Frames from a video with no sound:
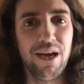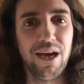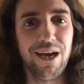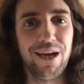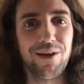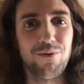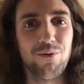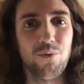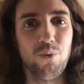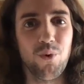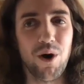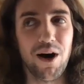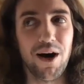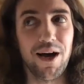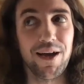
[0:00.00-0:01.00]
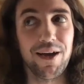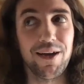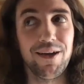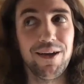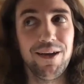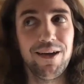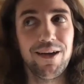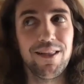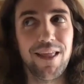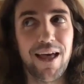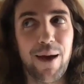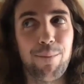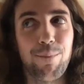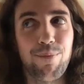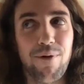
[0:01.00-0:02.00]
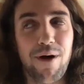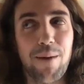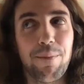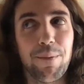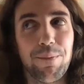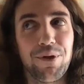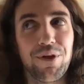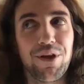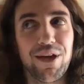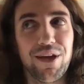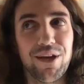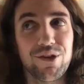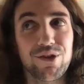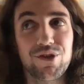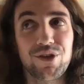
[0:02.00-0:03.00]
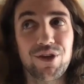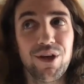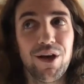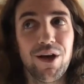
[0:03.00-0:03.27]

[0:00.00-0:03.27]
and why that probably is,